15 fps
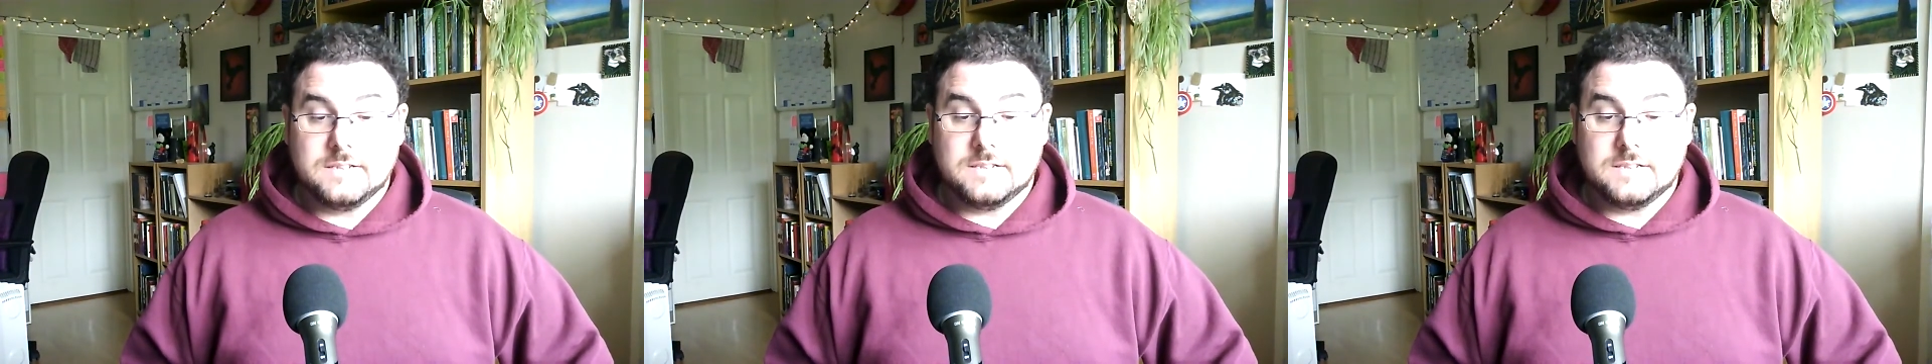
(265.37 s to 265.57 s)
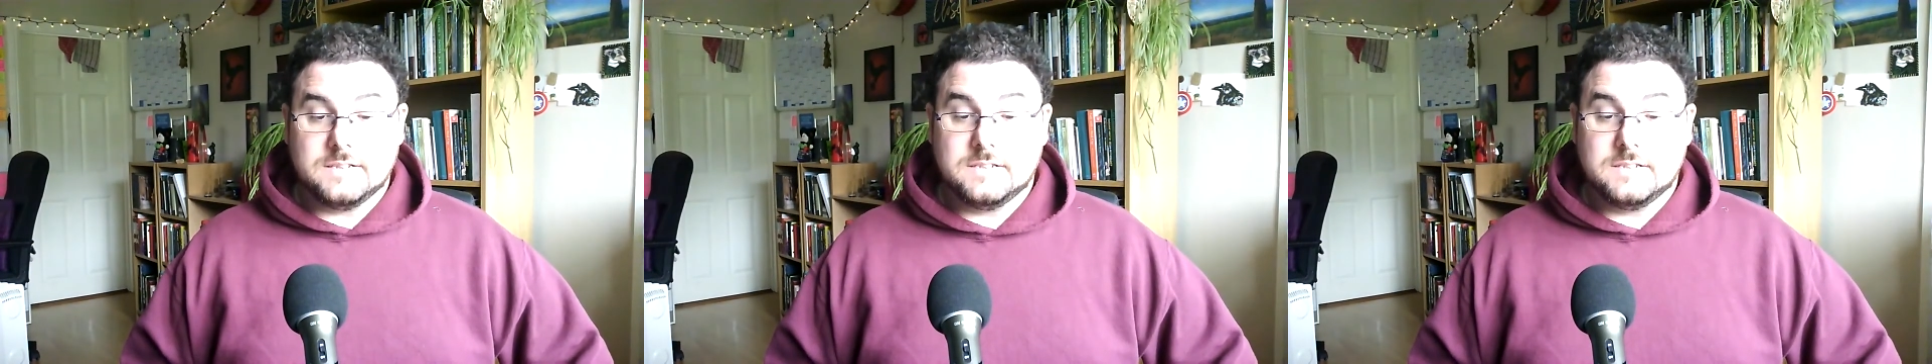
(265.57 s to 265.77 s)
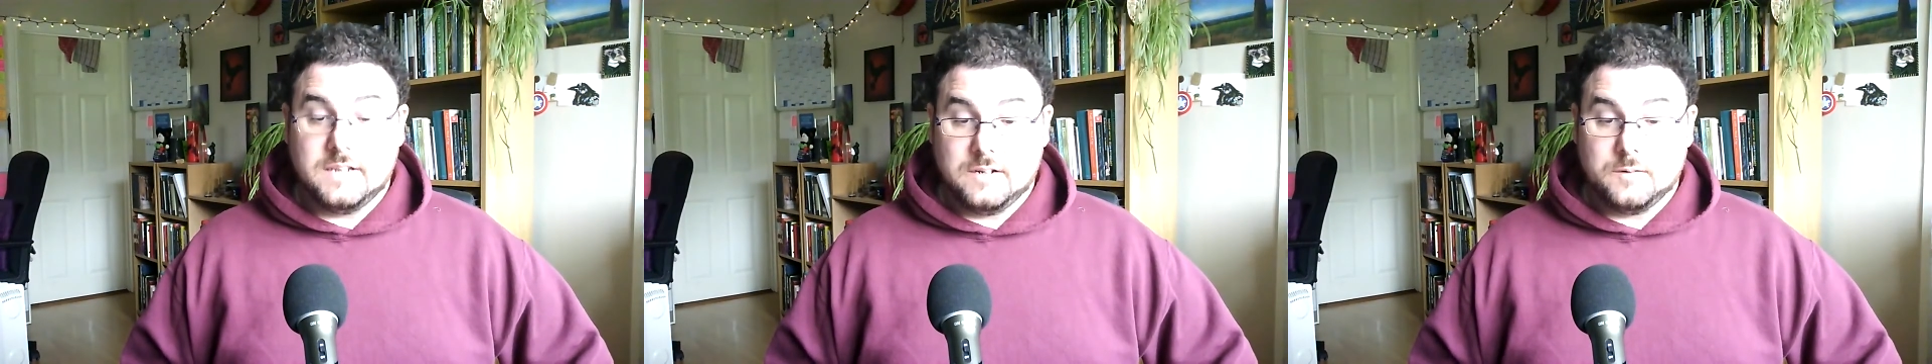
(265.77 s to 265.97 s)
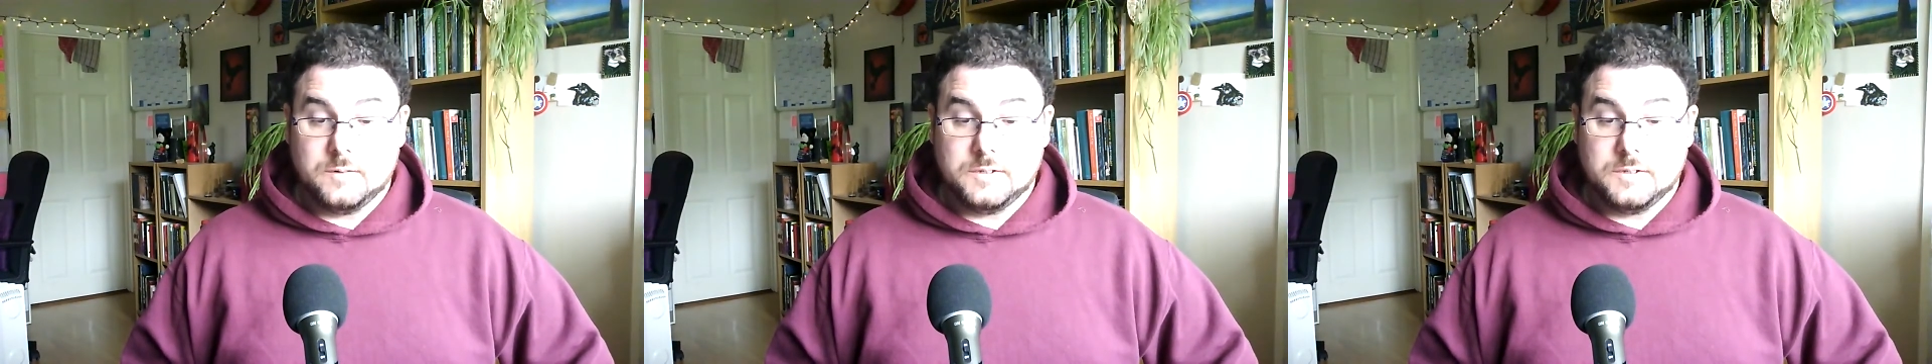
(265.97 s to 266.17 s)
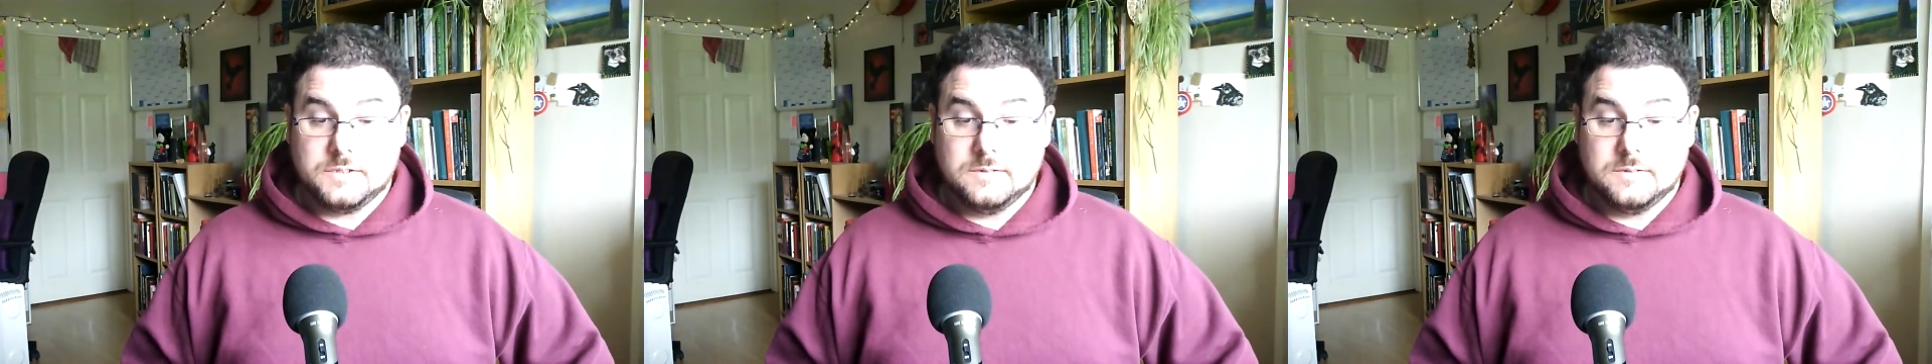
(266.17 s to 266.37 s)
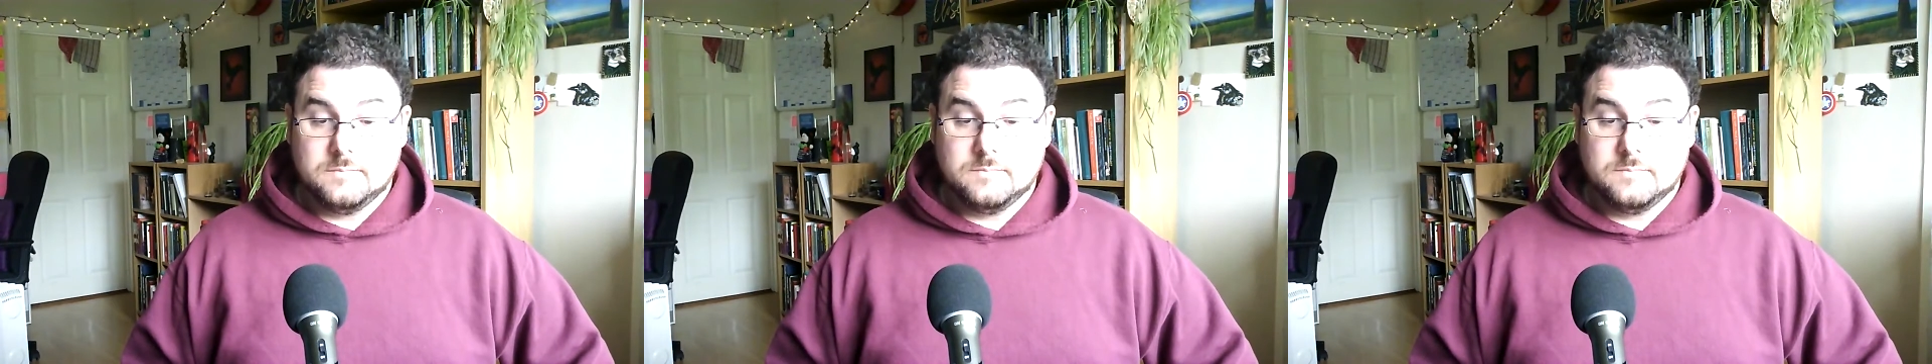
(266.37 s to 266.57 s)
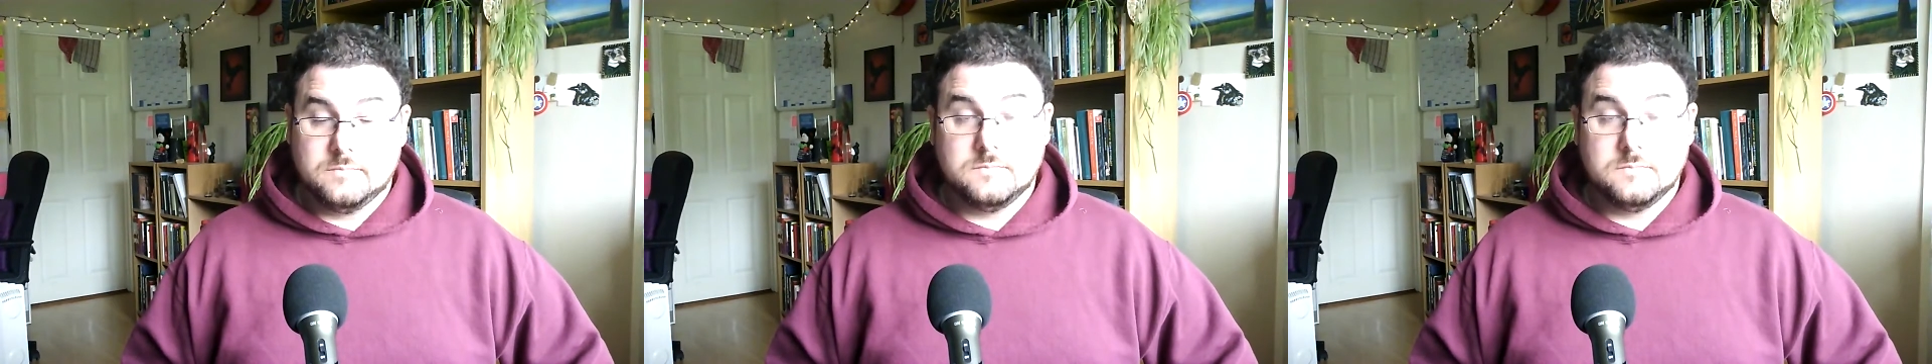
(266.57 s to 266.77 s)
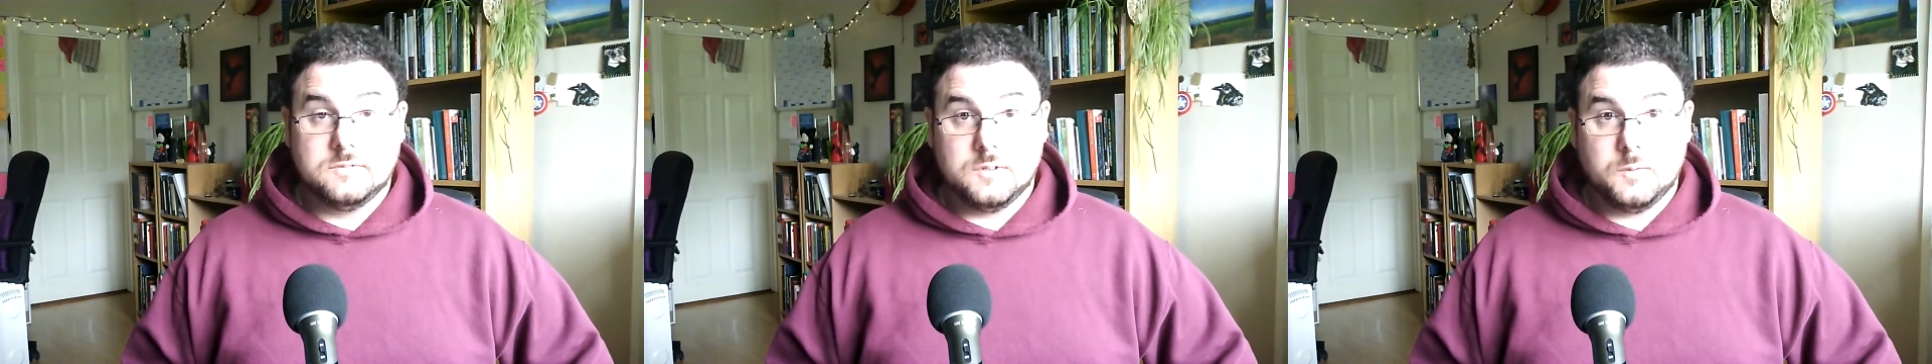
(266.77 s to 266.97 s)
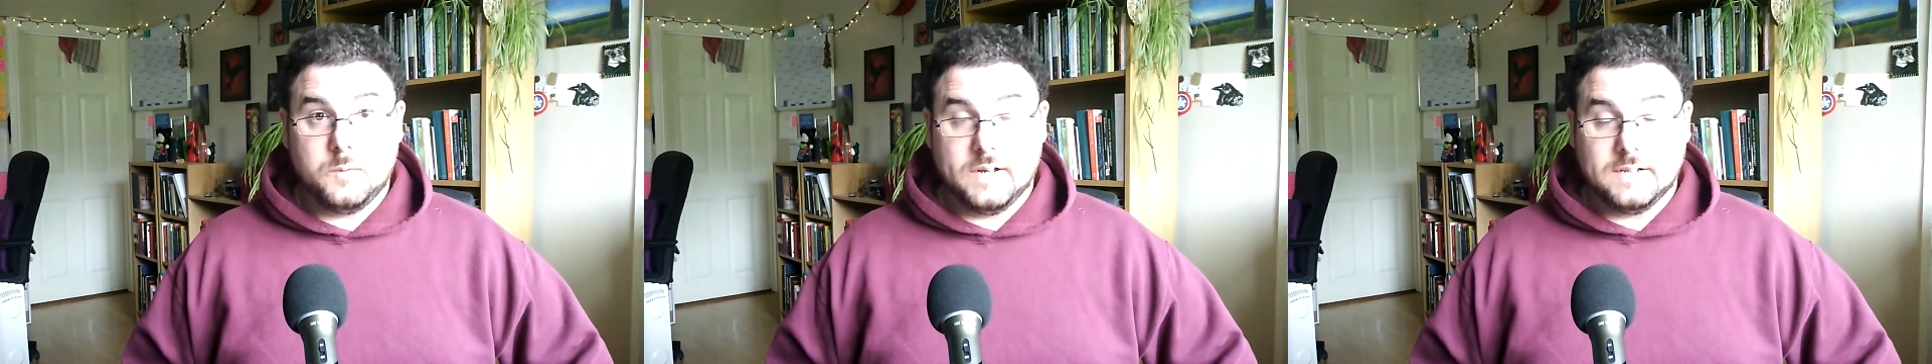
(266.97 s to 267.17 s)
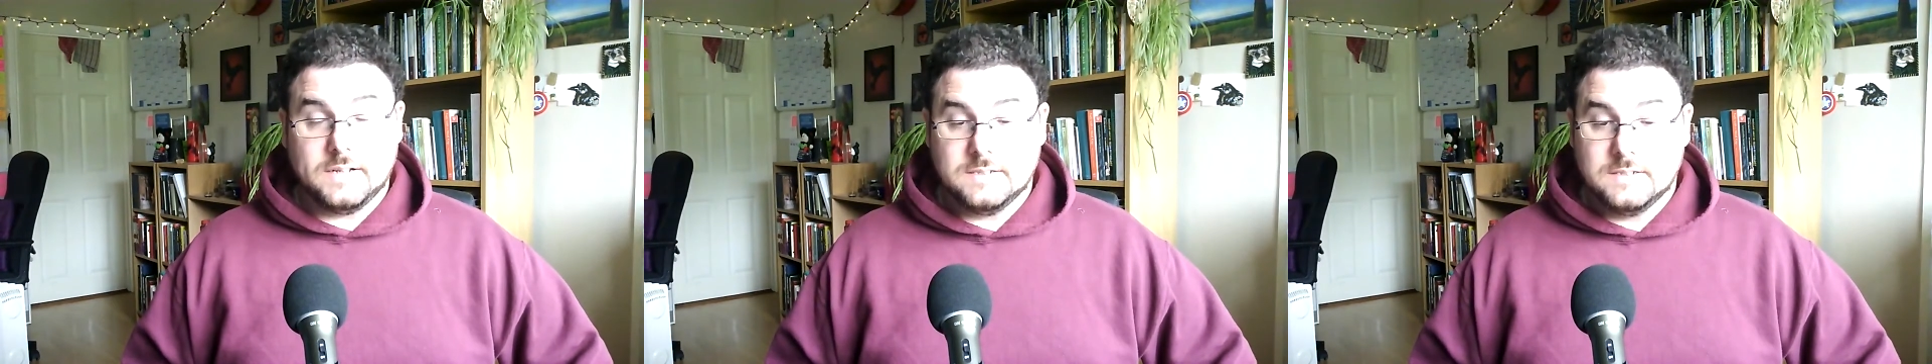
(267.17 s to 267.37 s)
distinguished, to
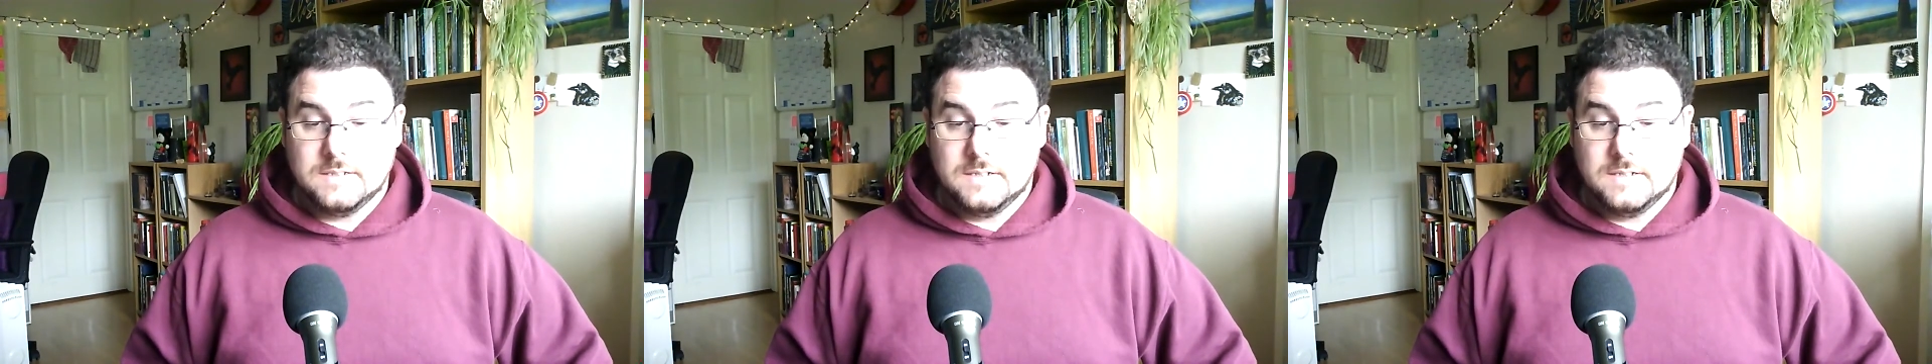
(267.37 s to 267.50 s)
wit,